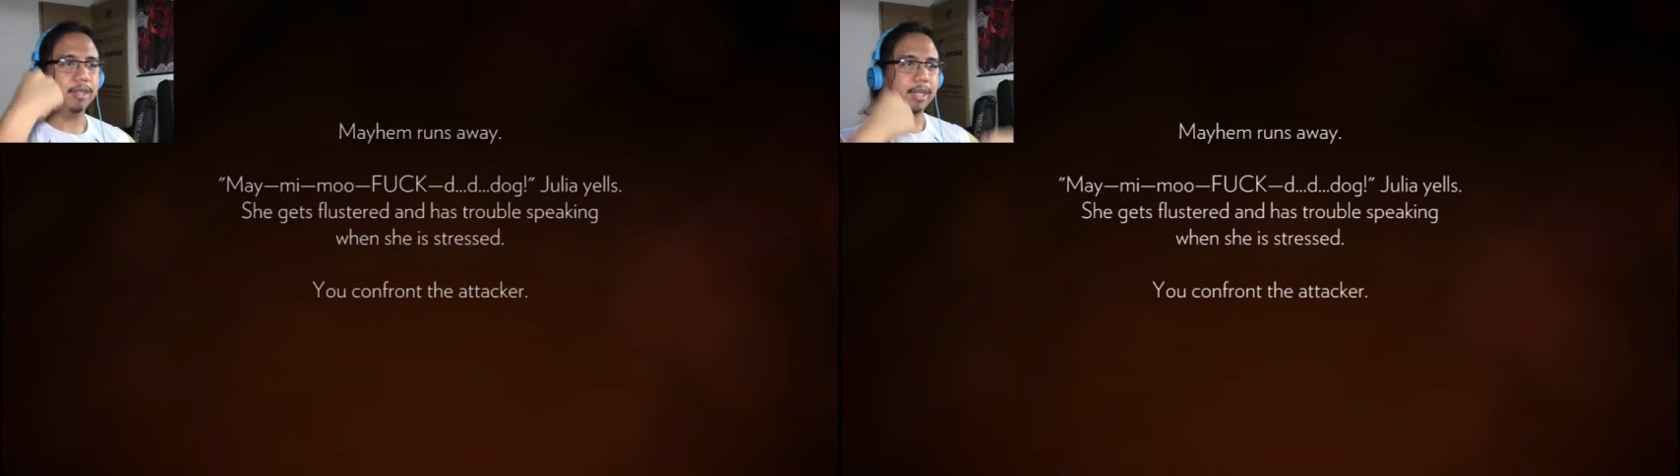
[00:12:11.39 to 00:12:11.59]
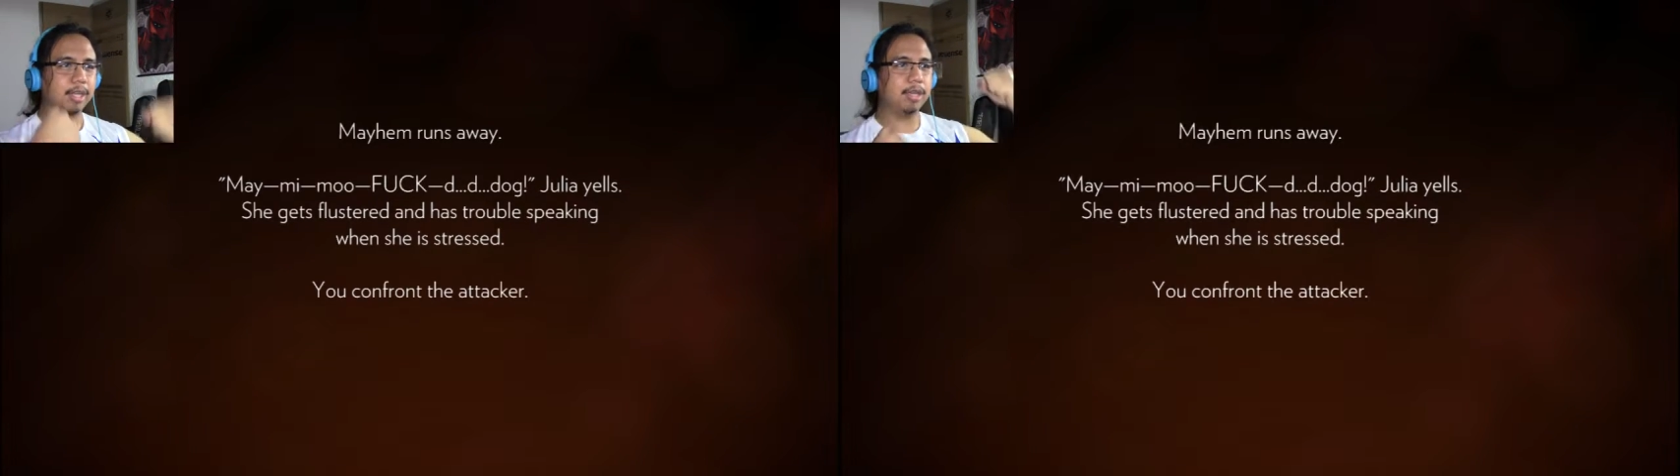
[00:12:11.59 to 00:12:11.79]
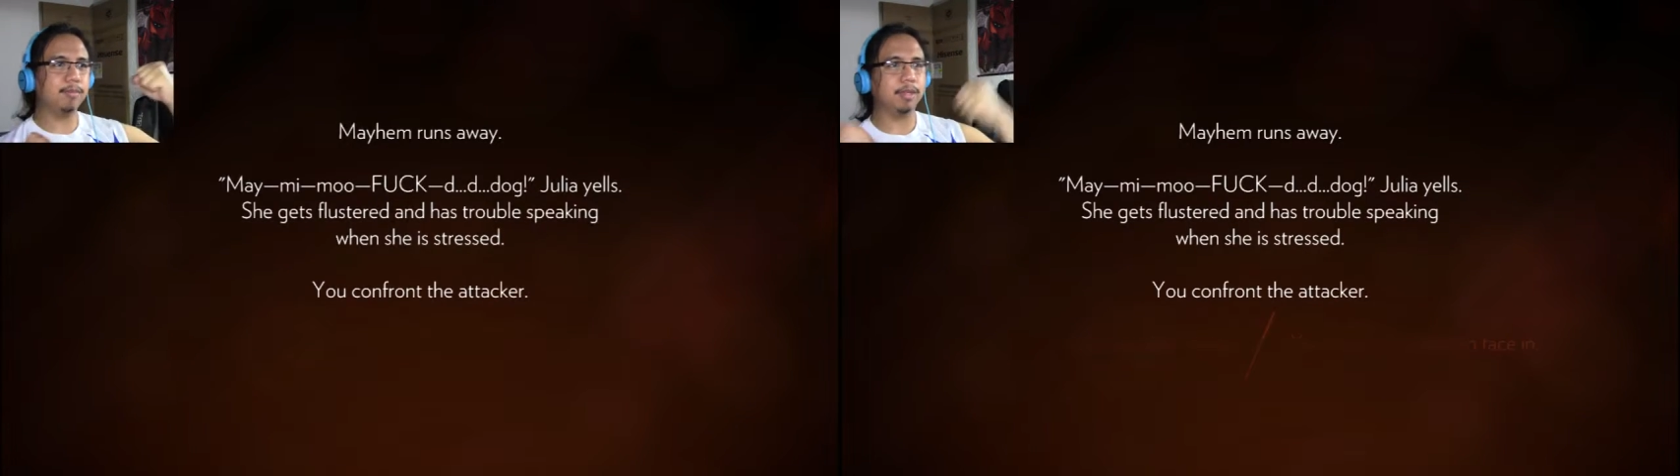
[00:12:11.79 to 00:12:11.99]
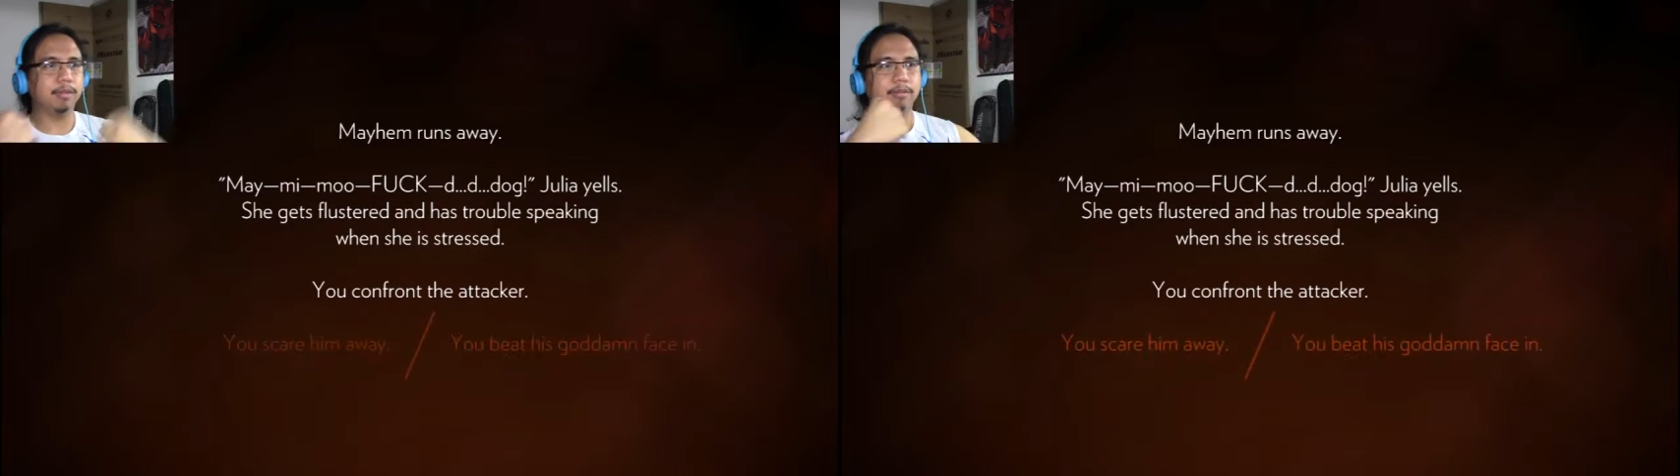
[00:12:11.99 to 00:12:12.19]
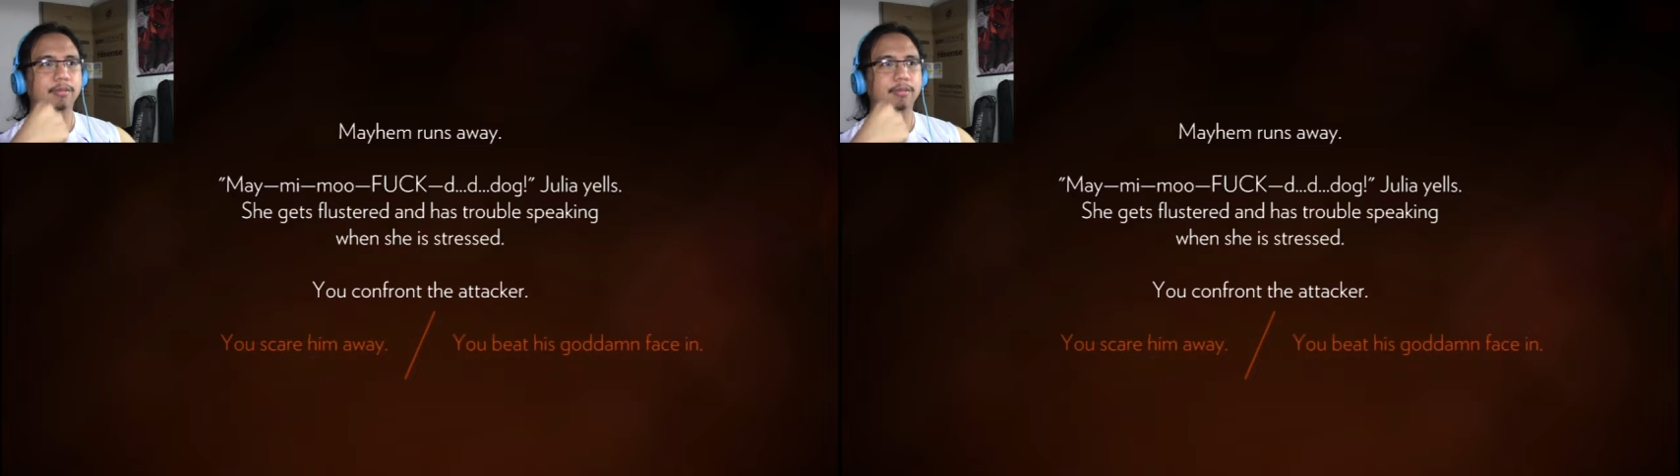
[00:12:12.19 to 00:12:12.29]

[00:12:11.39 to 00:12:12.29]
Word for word: like He-Man.